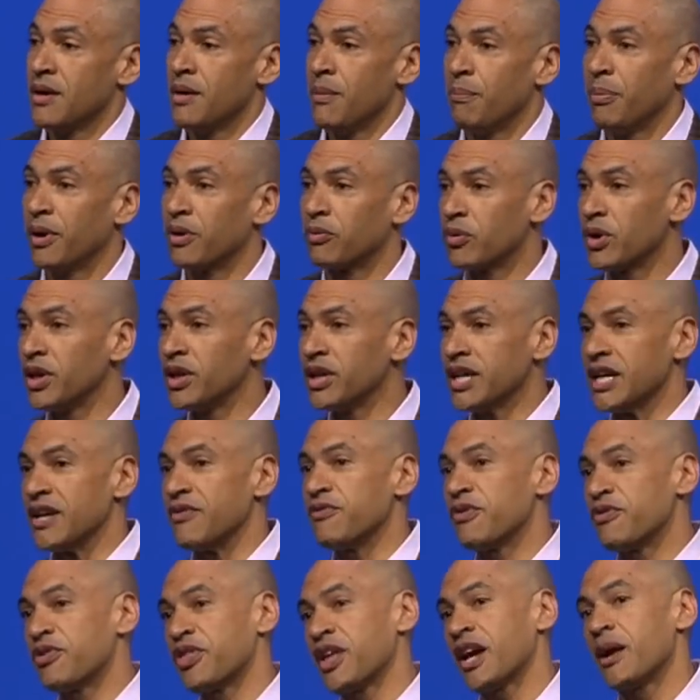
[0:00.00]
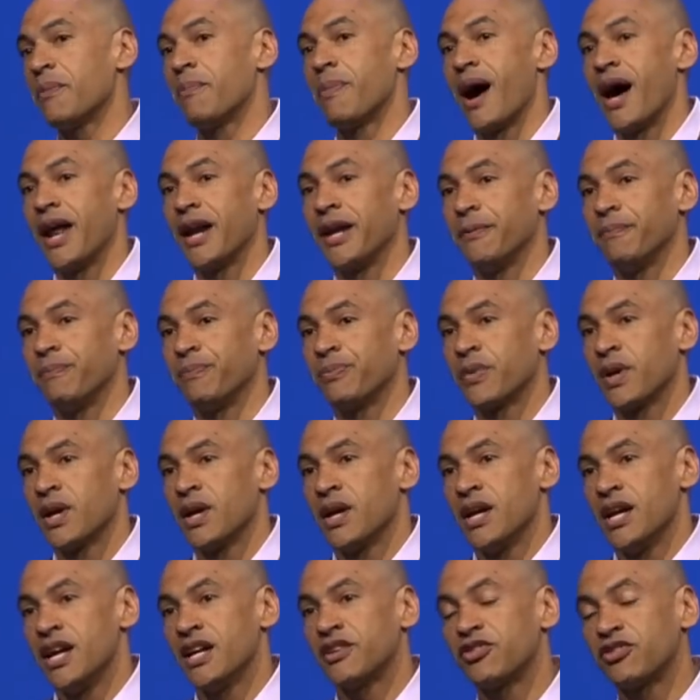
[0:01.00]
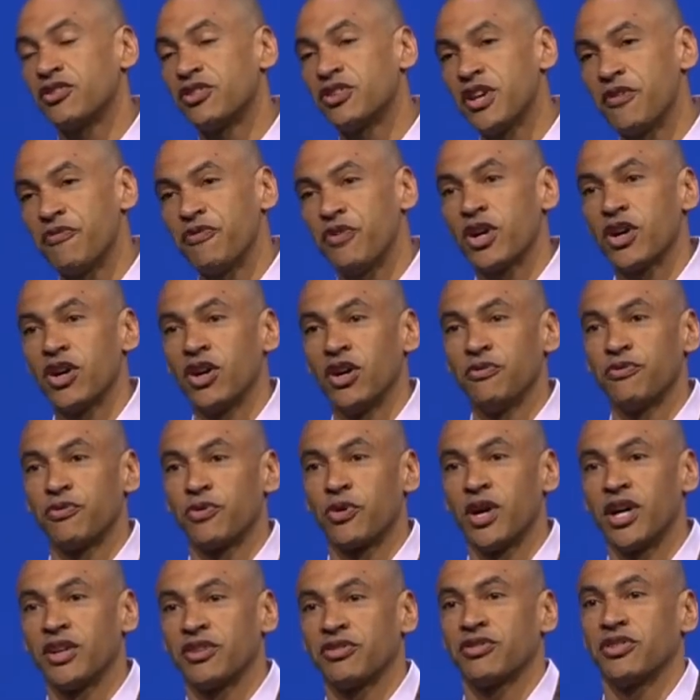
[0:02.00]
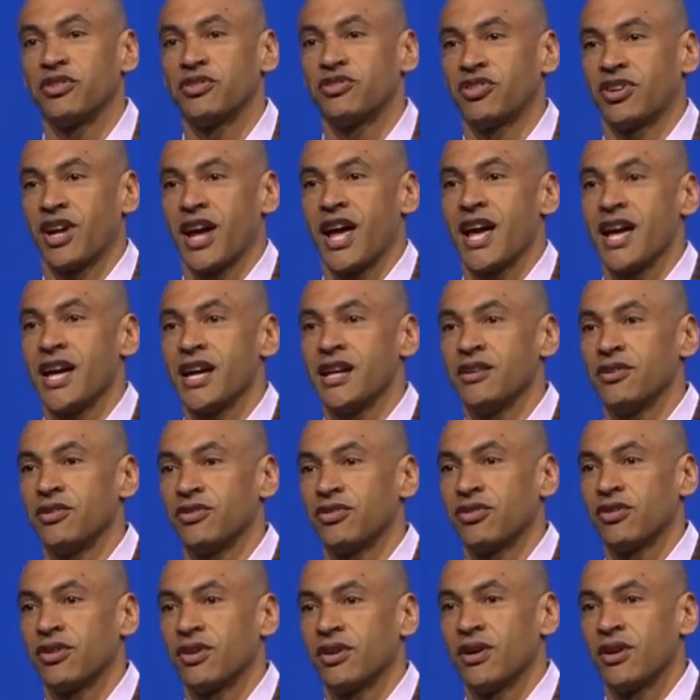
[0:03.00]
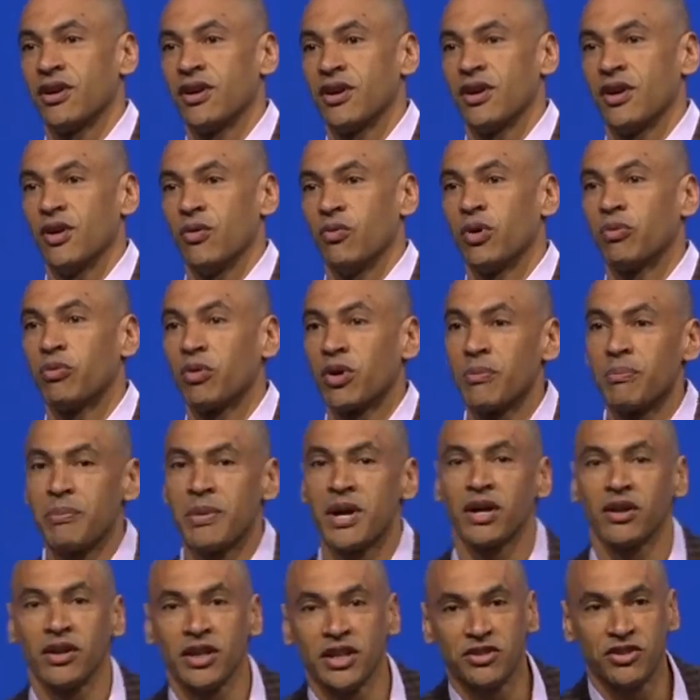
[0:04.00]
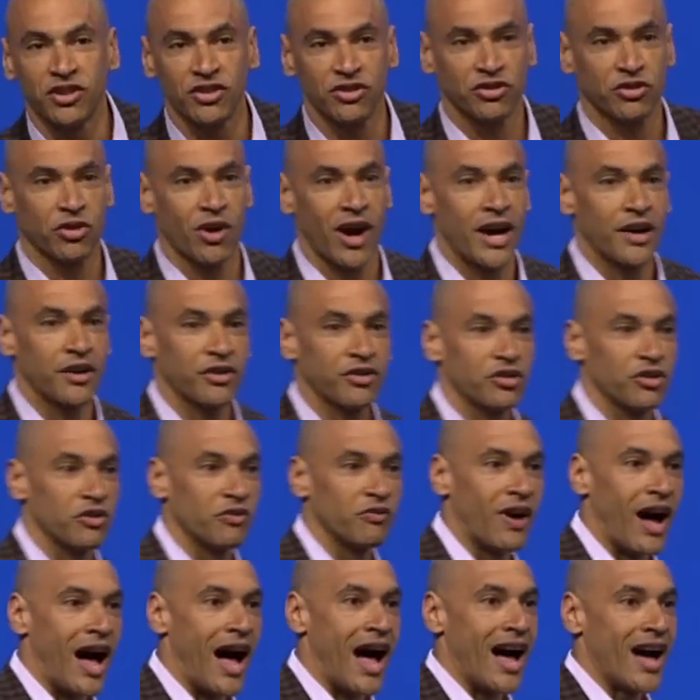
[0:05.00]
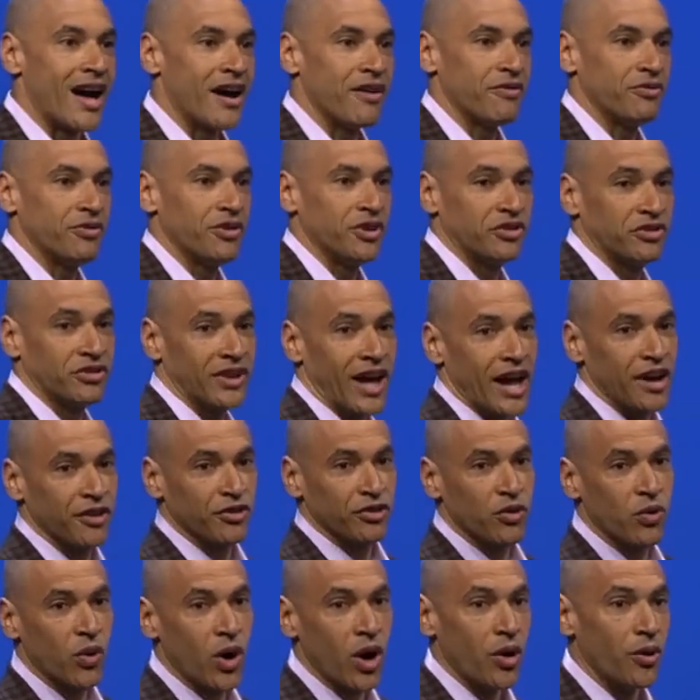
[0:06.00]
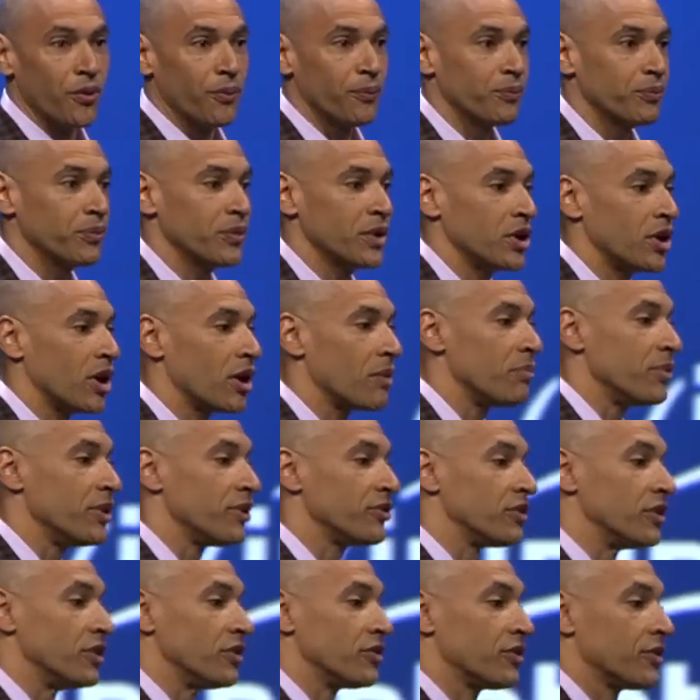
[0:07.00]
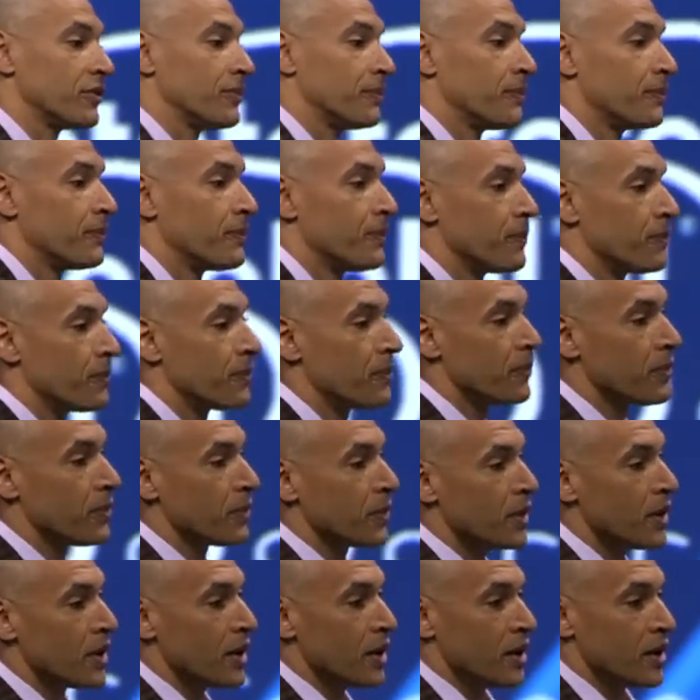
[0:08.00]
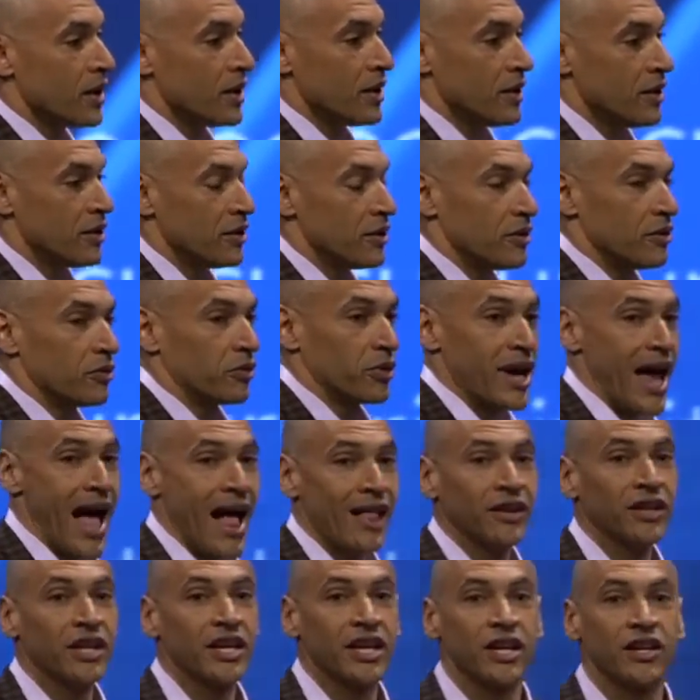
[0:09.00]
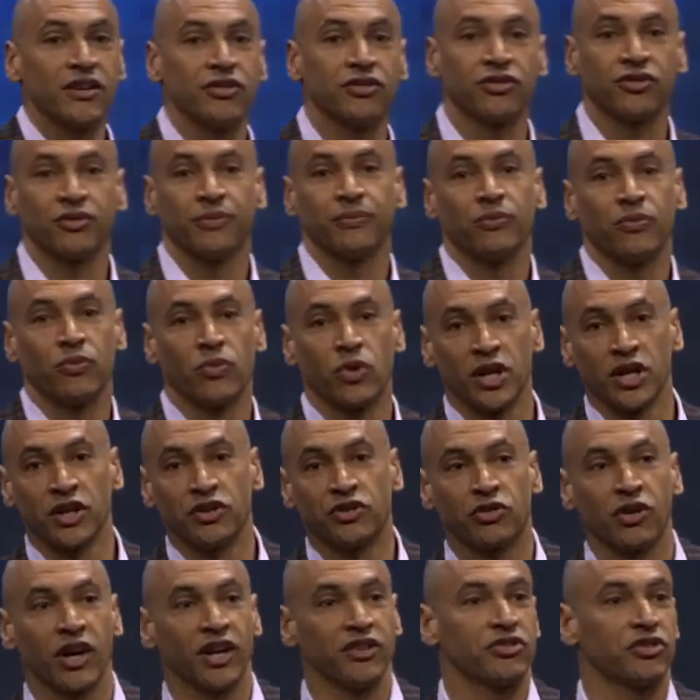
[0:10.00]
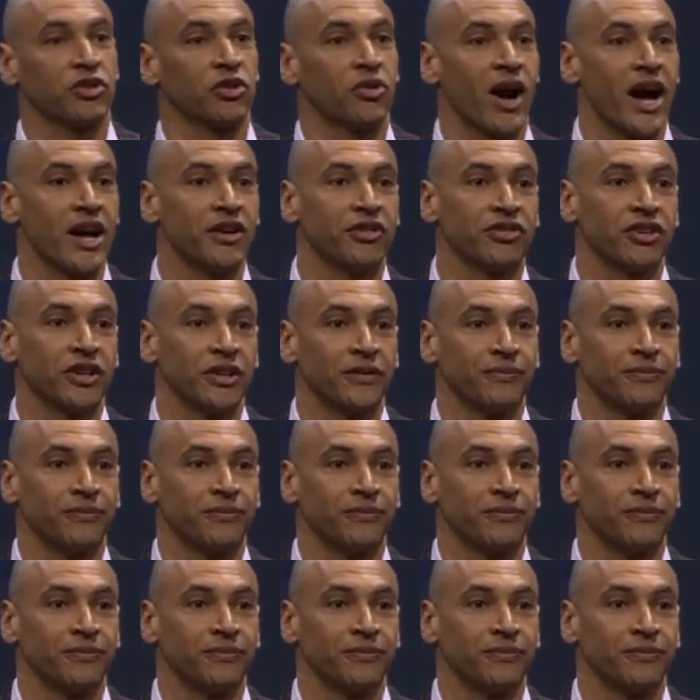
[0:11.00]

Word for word: But really, if you think about it, it's difficult for us to change when we're merely just trying to survive the status quo in our business. Reality is, we're in a trust crisis.